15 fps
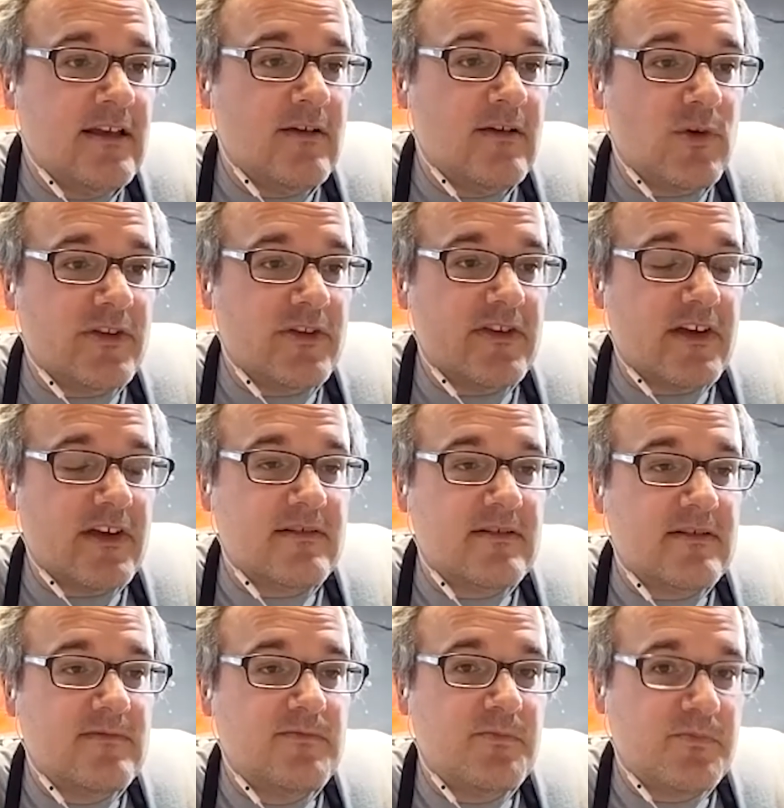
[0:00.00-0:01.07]
one of the
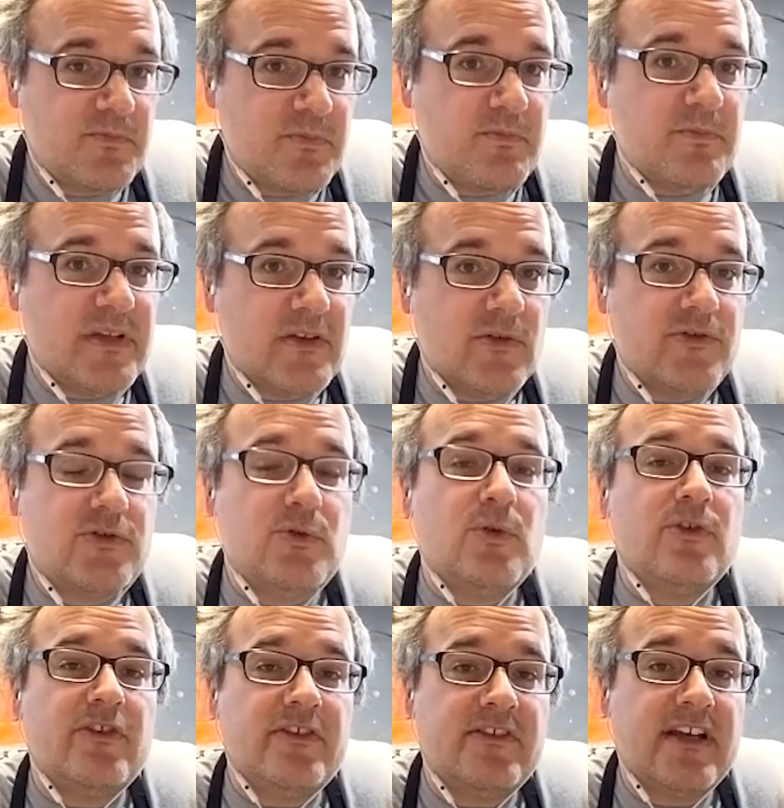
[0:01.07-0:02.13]
middle
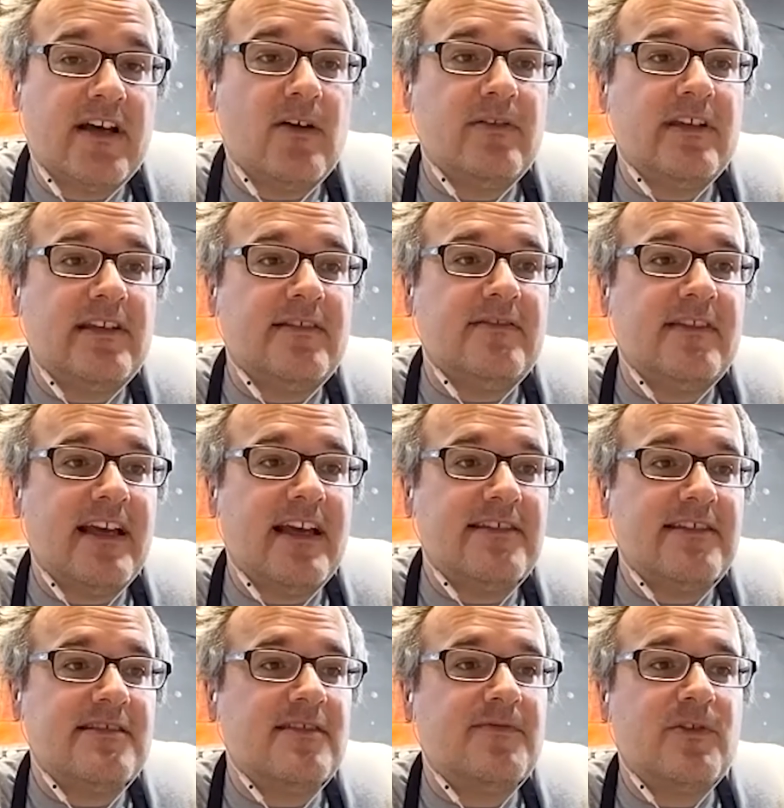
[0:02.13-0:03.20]
schools in town. And
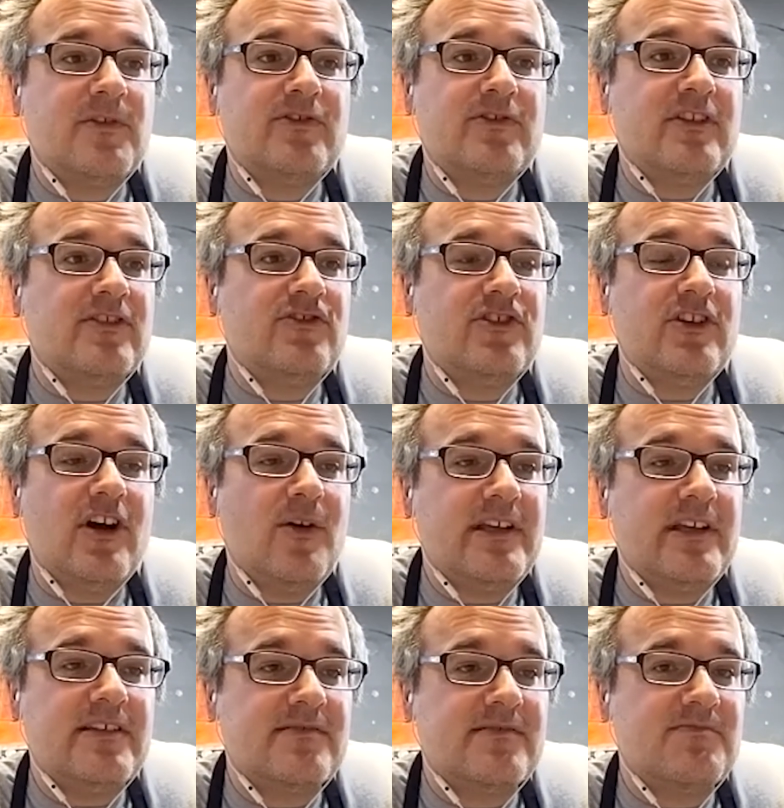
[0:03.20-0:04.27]
that's the first thing she
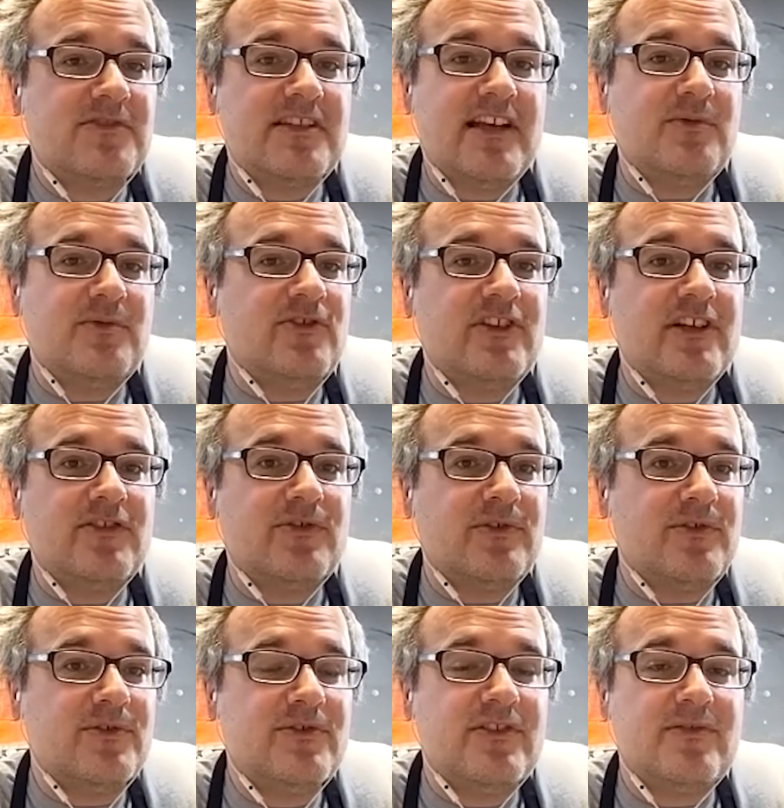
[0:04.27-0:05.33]
always says when she
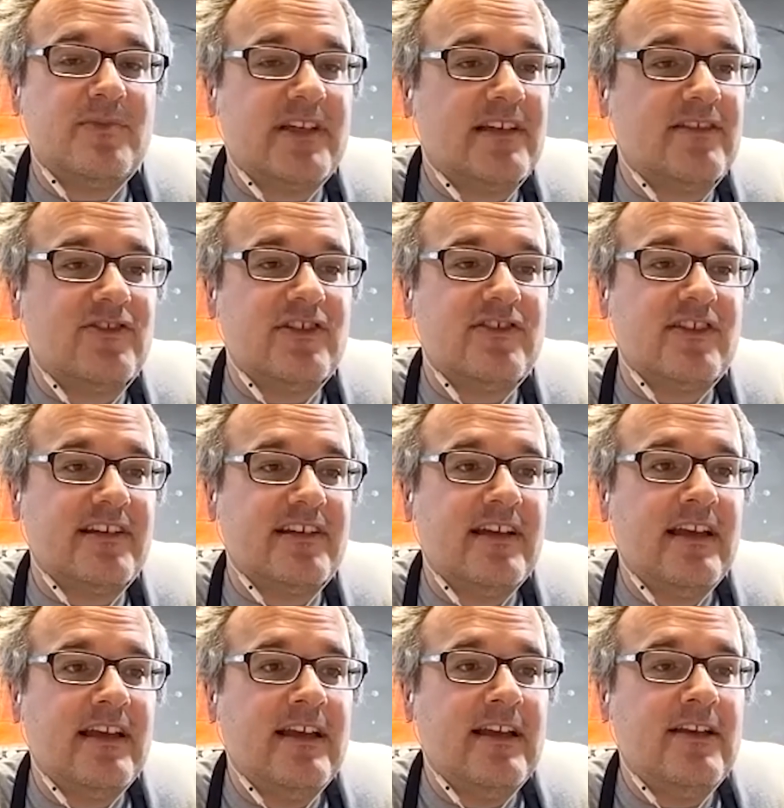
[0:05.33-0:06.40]
introduces me. She's like,
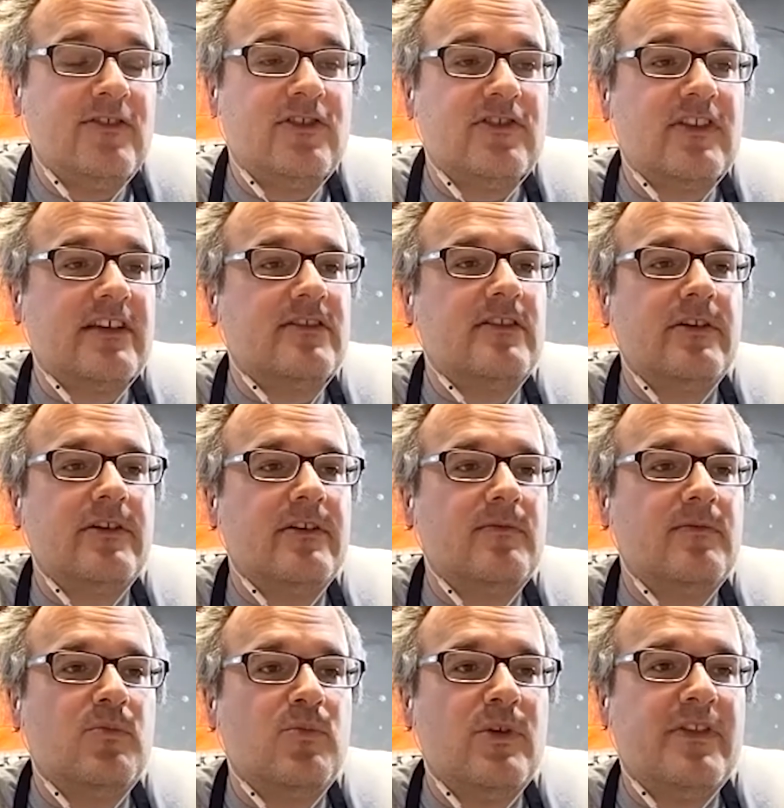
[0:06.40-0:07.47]
she's like, there
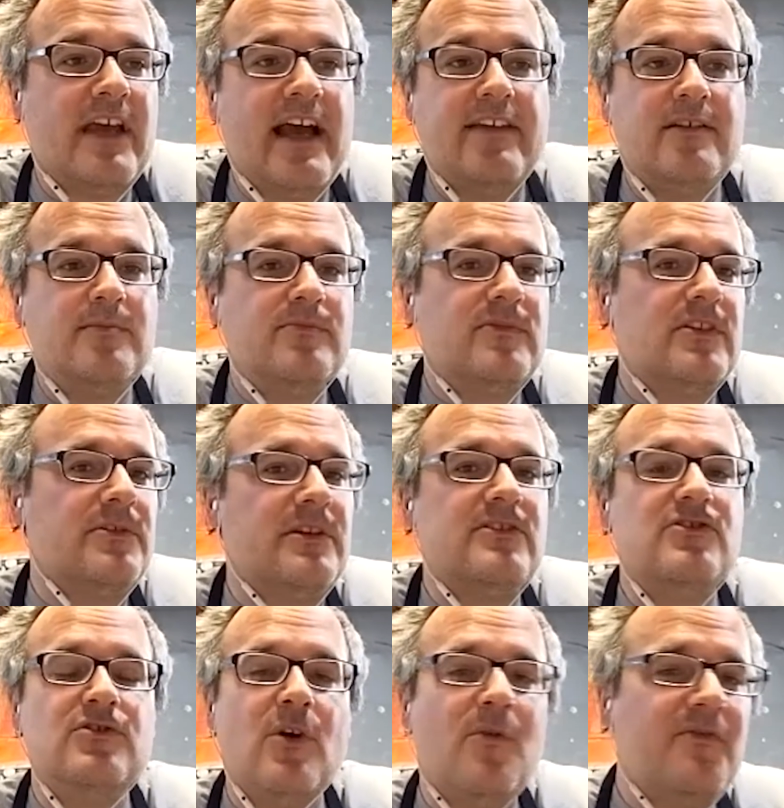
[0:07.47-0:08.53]
with Adam, there is
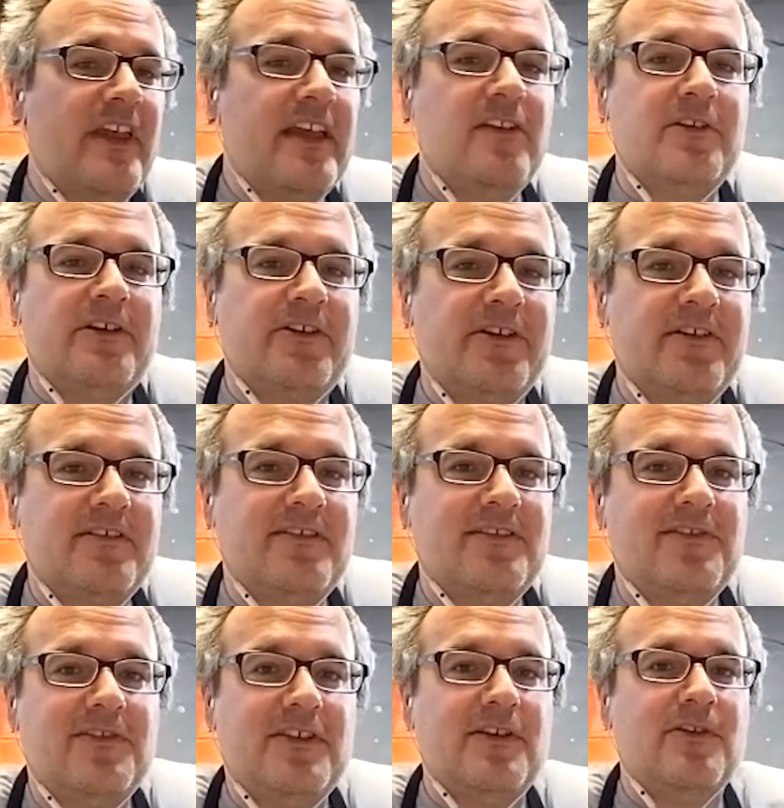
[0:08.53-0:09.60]
no failure.
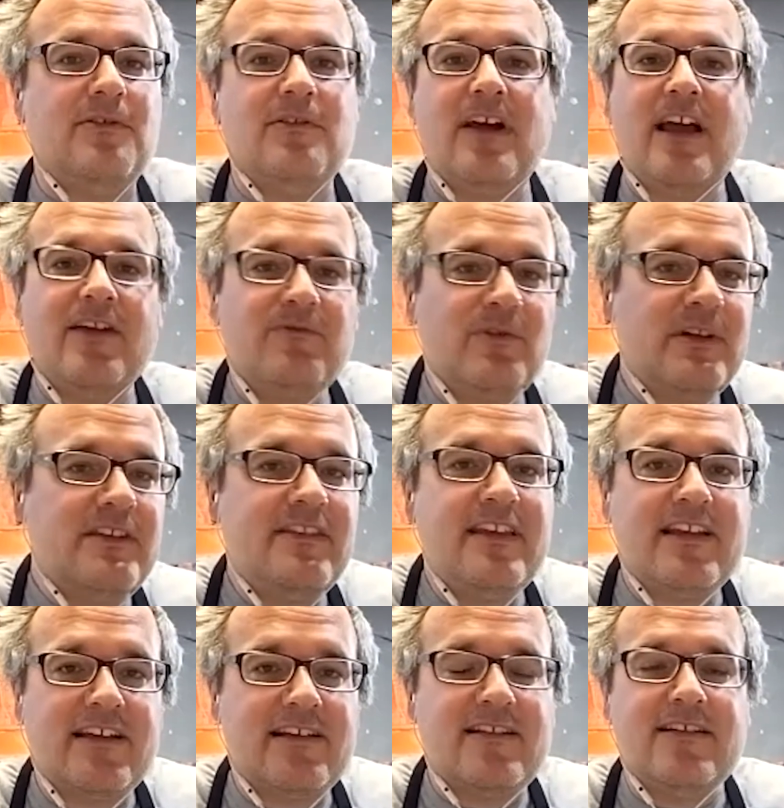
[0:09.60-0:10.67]
You know,
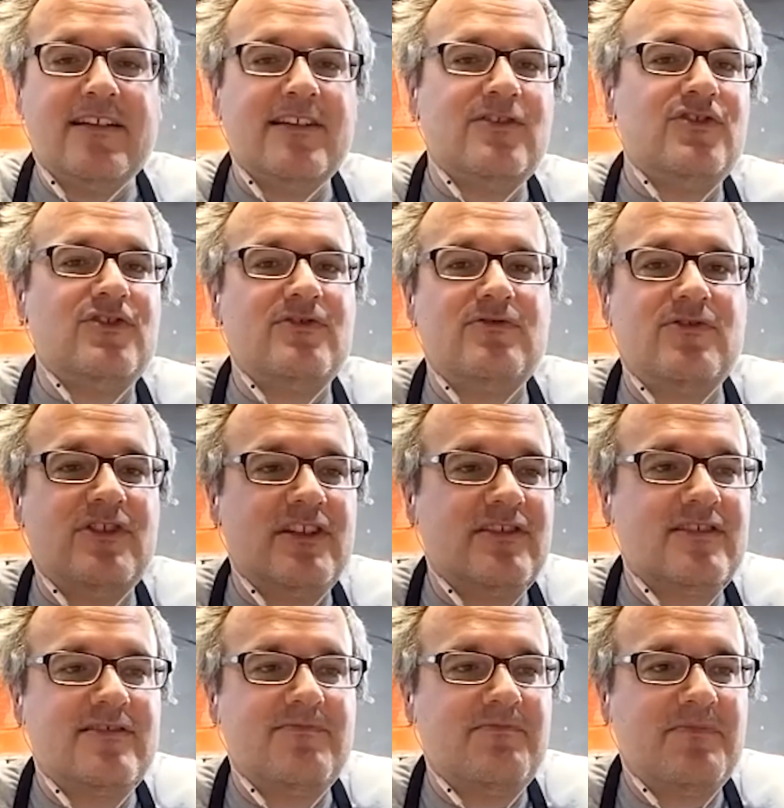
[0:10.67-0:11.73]
everything is
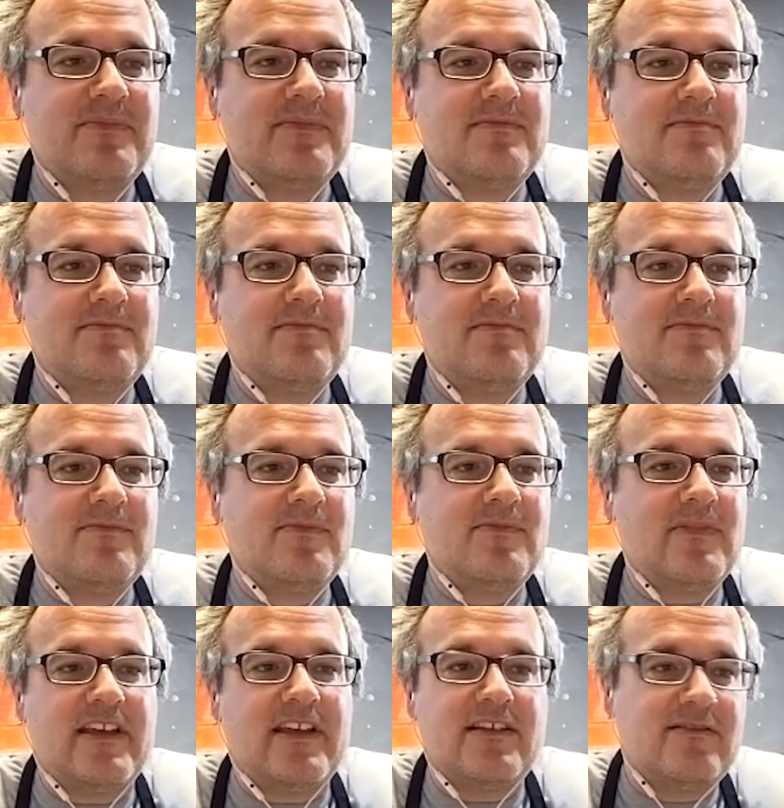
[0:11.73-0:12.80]
just
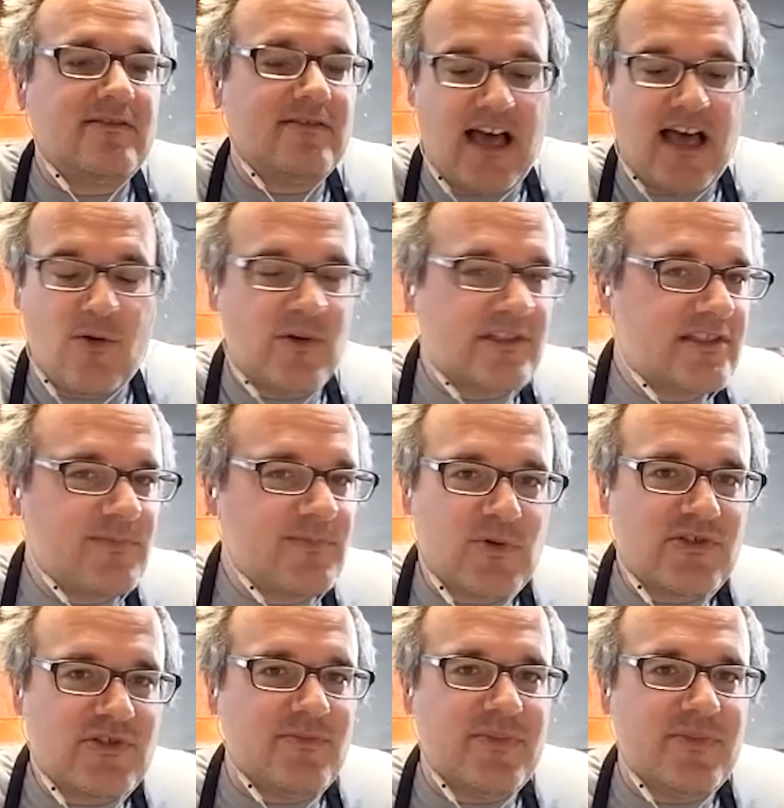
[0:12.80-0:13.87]
like how it's
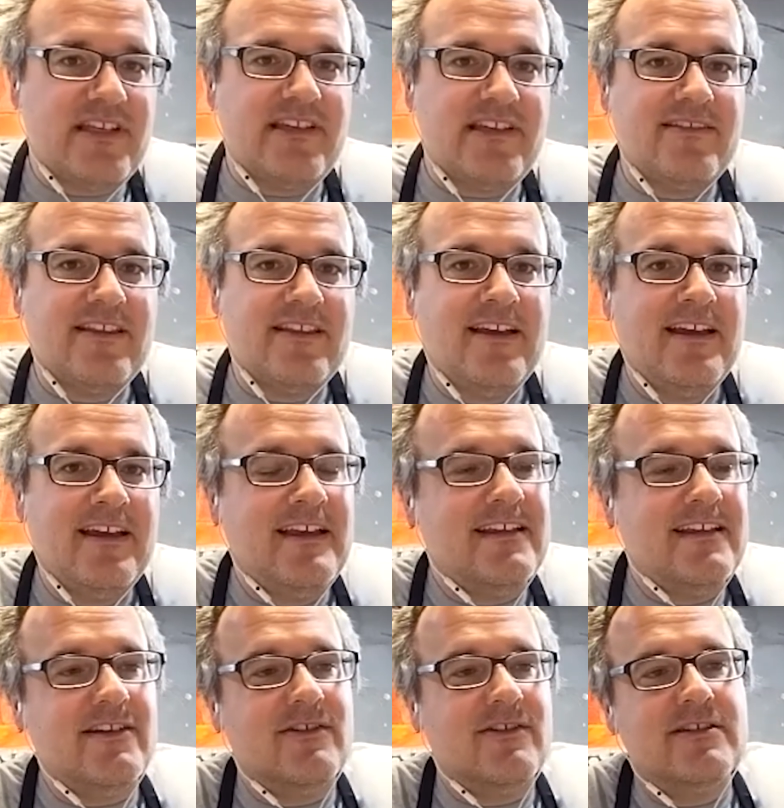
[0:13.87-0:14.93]
supposed to be
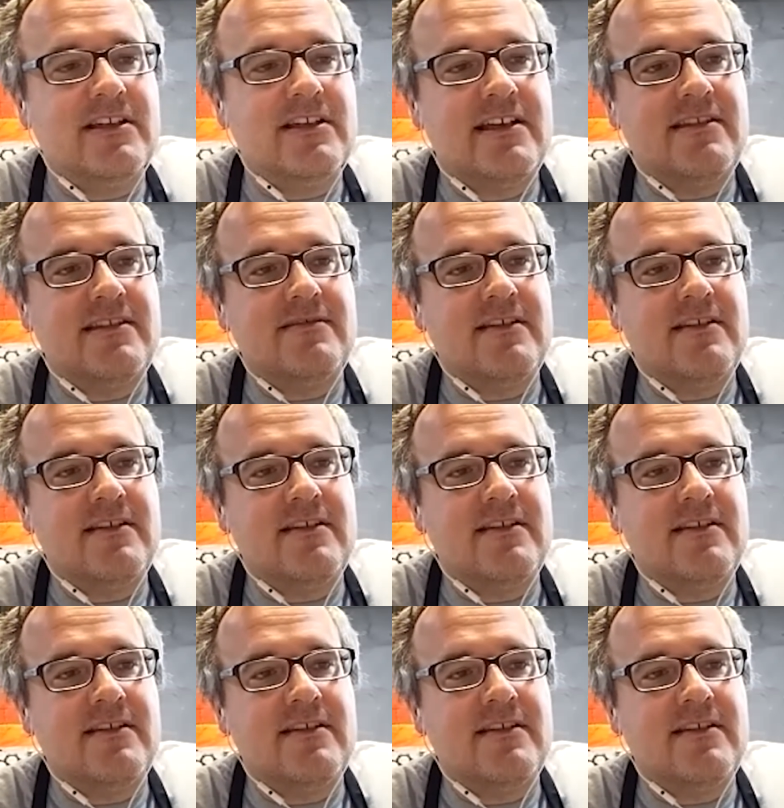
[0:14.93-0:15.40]
you know and and